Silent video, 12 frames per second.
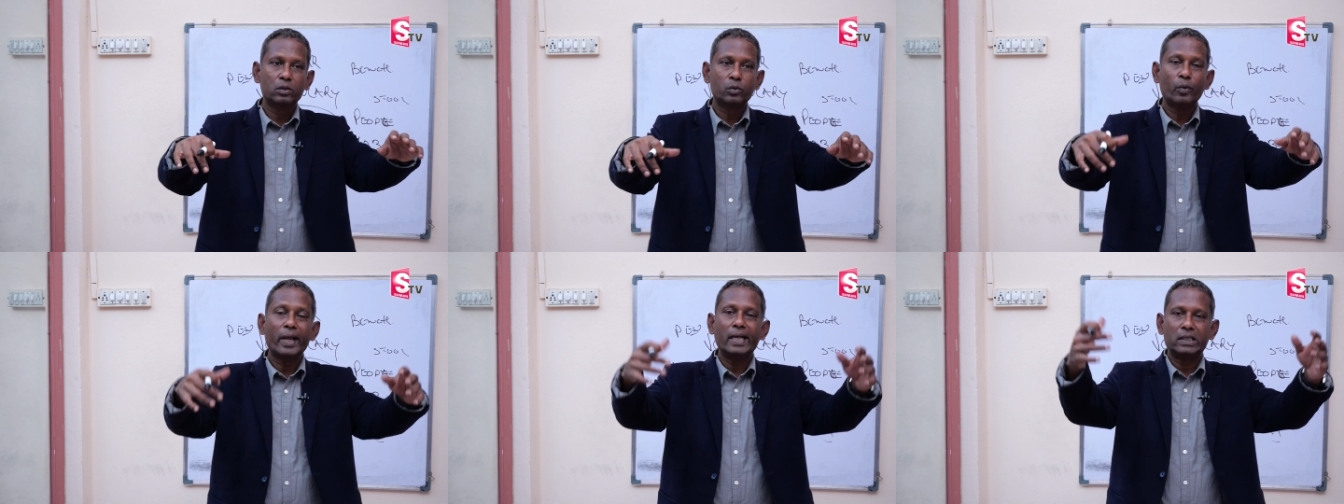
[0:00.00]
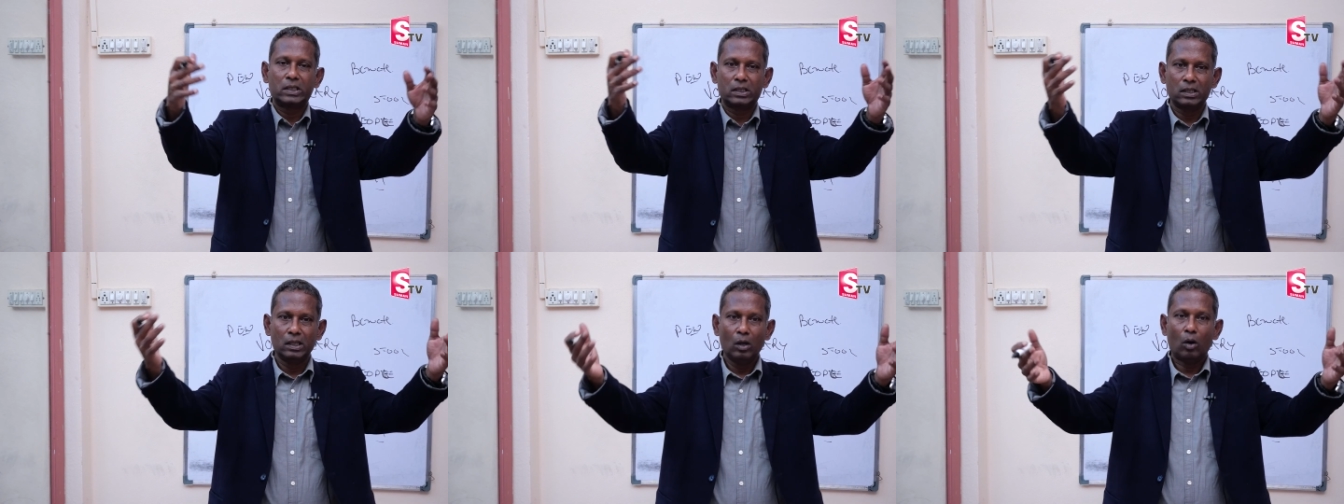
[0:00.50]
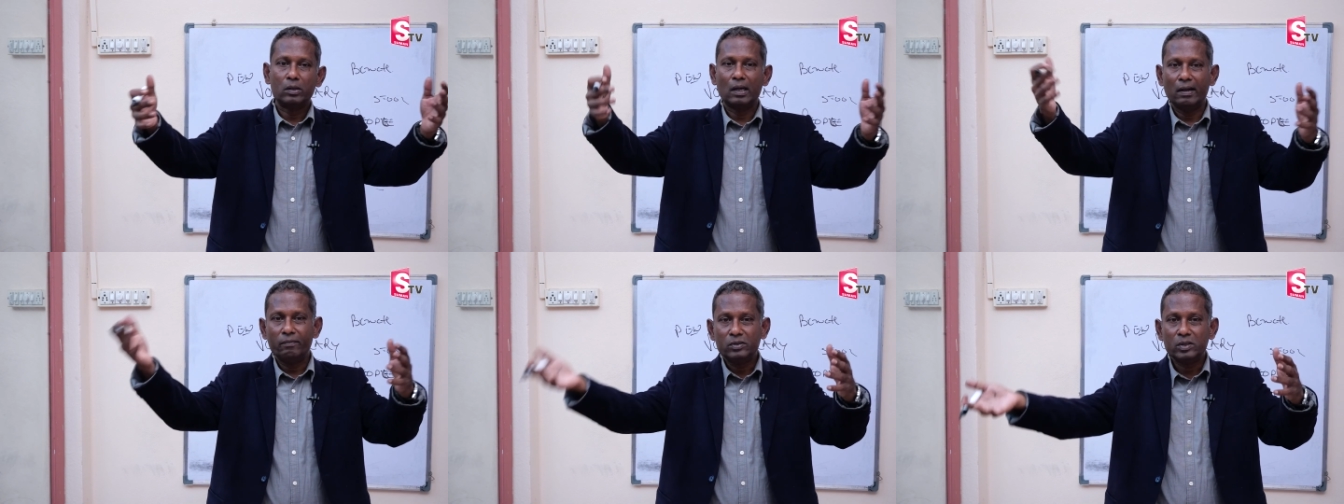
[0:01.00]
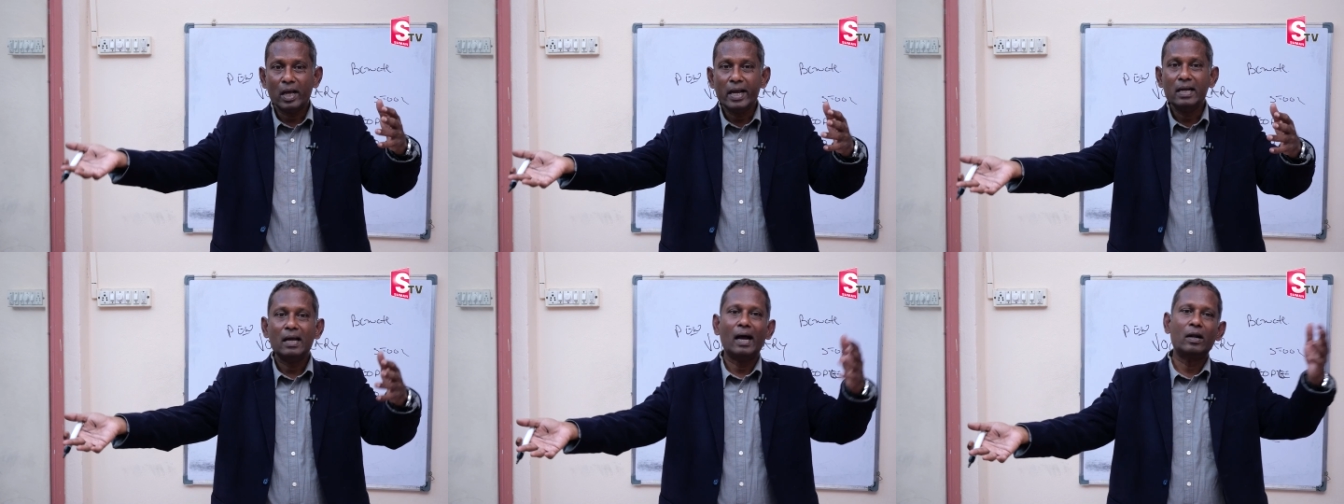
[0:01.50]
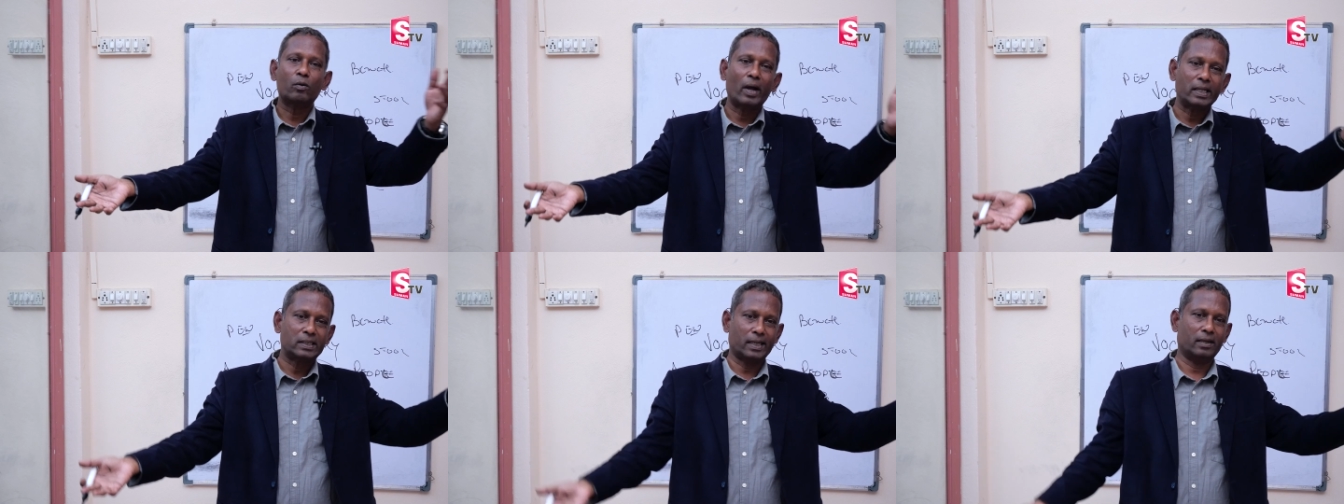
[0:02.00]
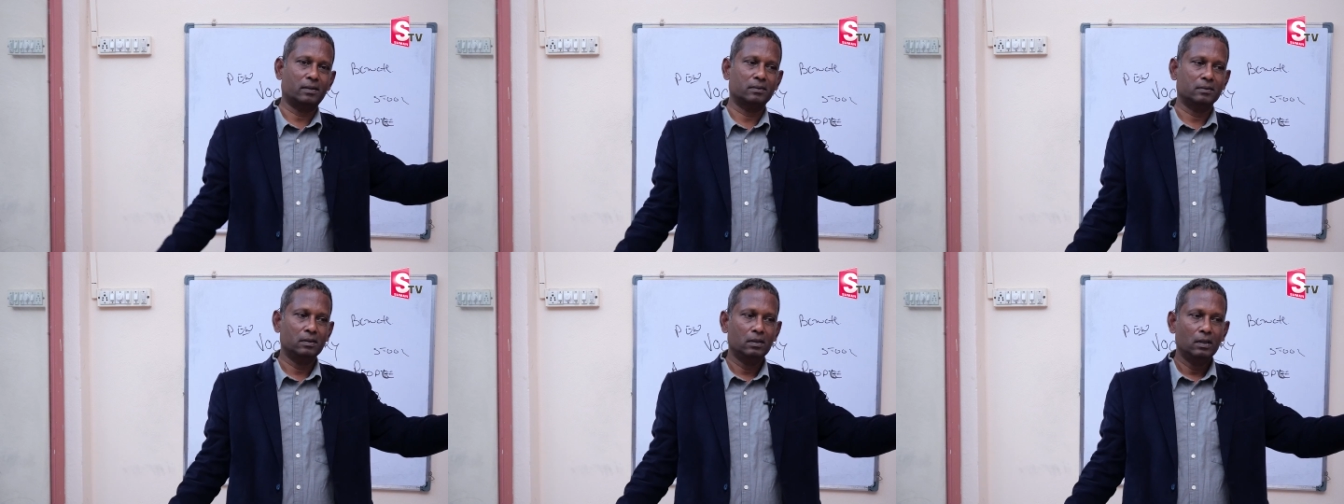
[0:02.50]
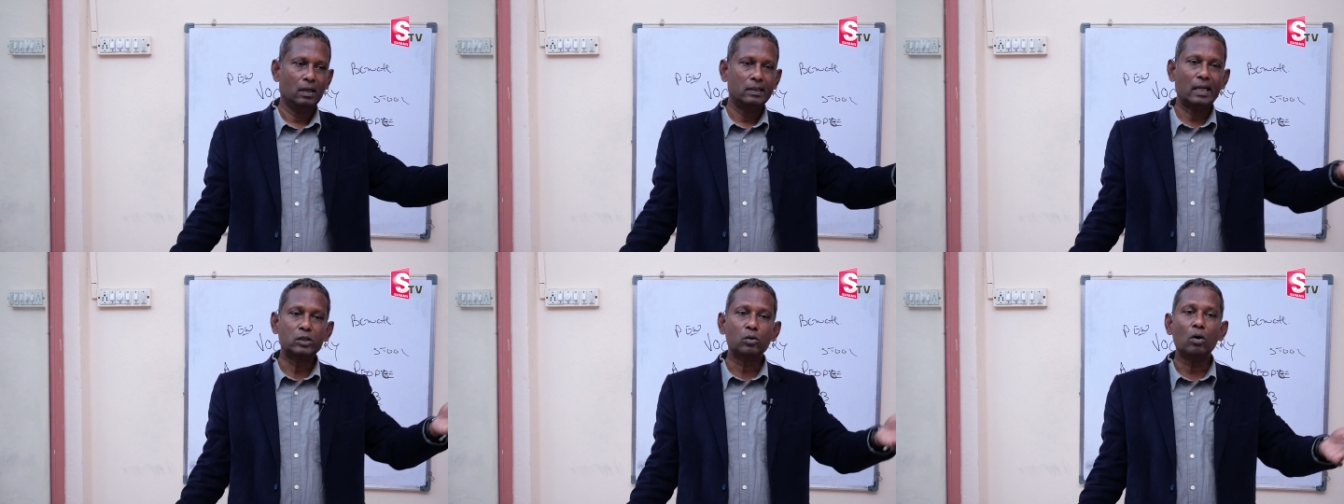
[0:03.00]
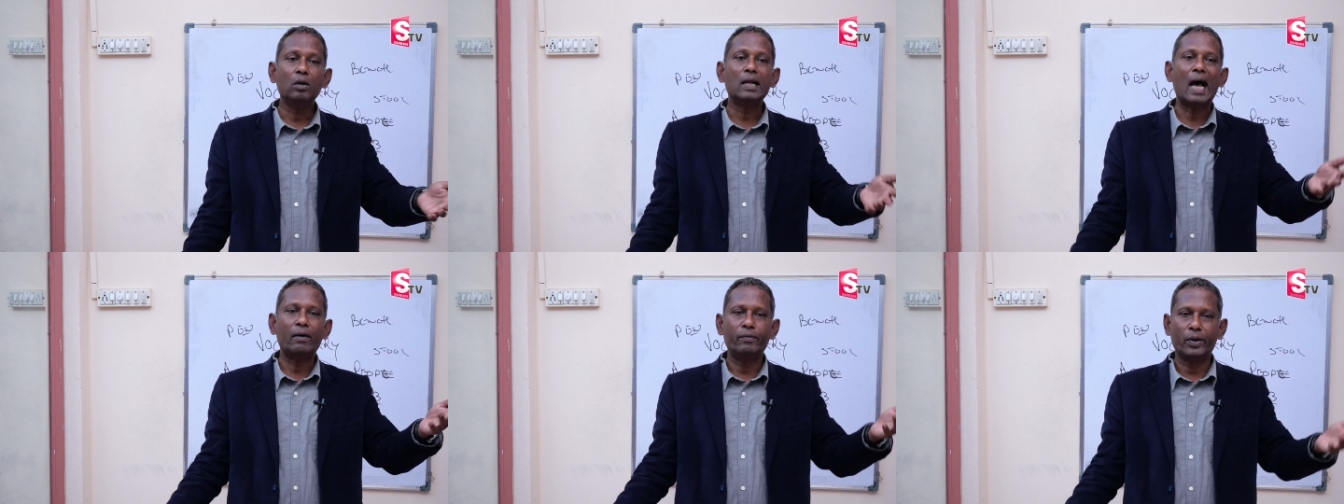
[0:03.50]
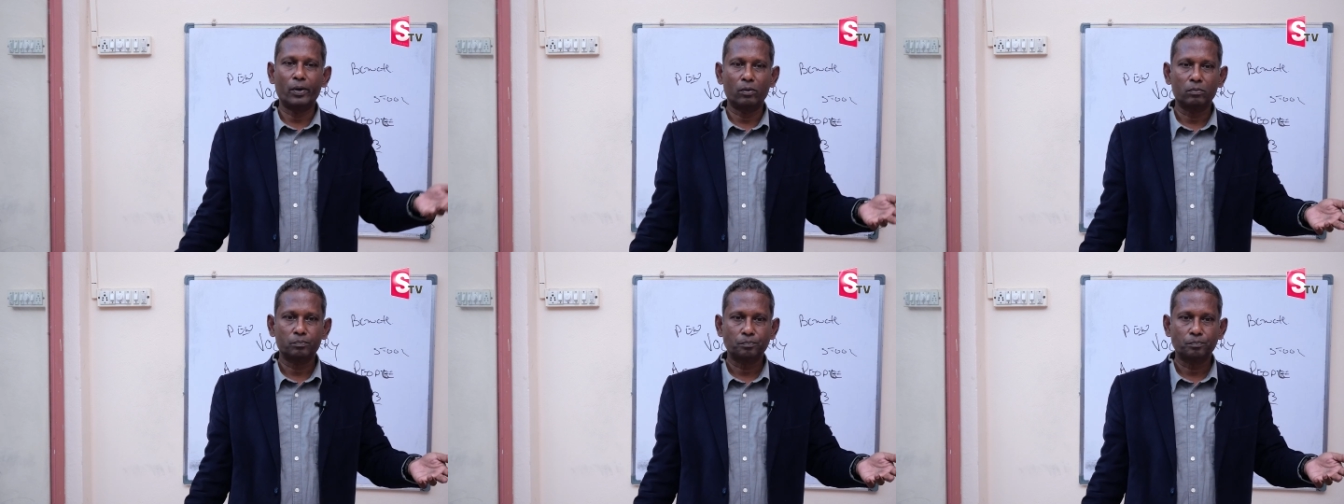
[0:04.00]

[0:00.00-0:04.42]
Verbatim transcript: trees on the left side and right side. That's called avenue.